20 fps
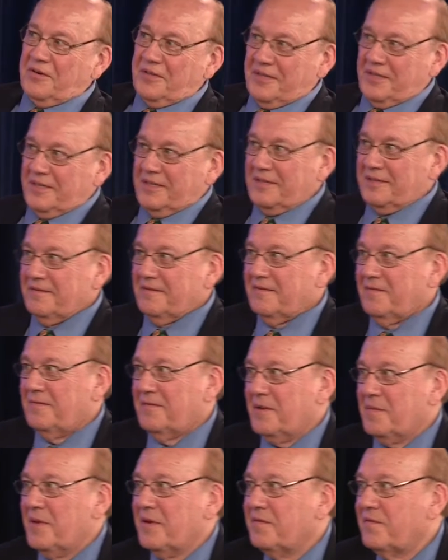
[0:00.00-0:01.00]
is
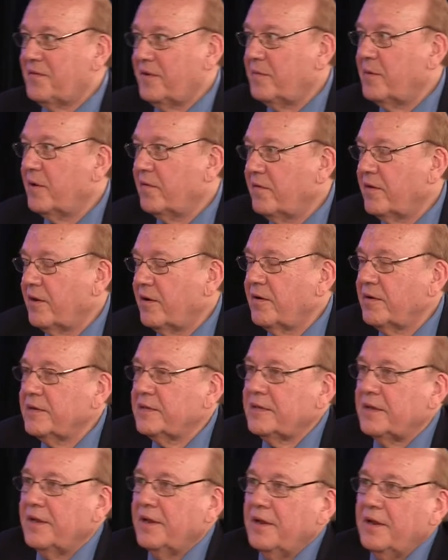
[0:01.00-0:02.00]
female
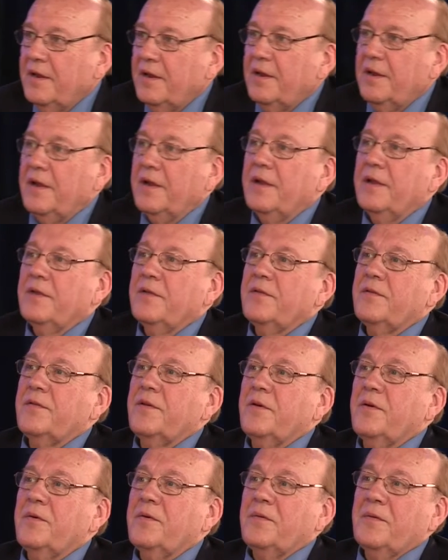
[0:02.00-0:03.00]
veterans. And
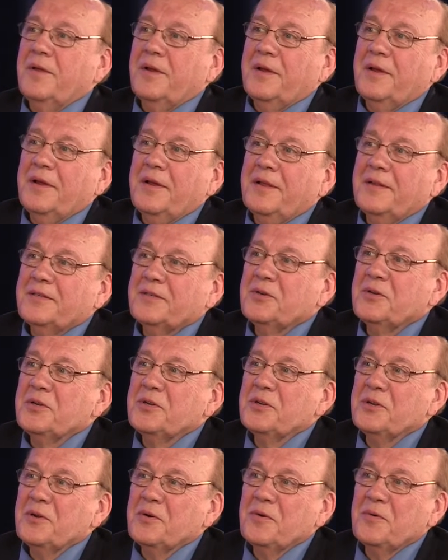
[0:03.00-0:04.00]
so it's
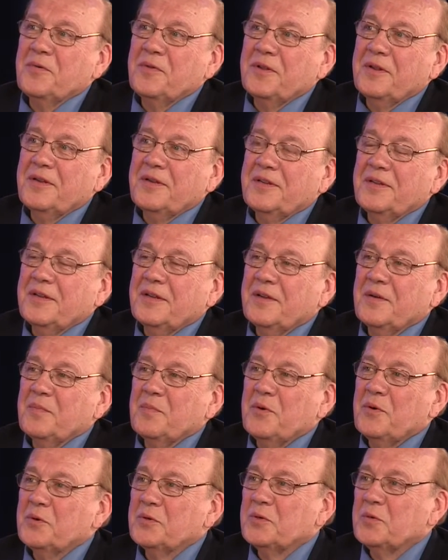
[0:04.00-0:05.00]
good to know
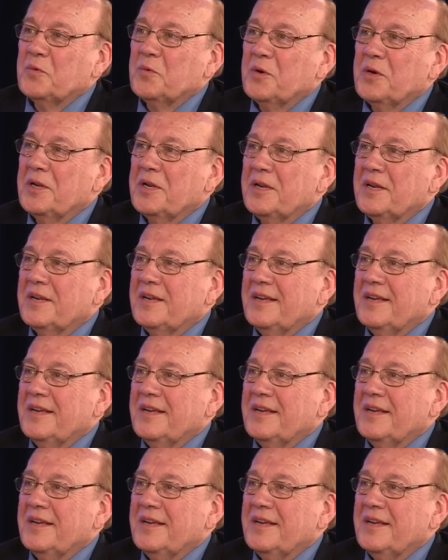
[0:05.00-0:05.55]
that Post 1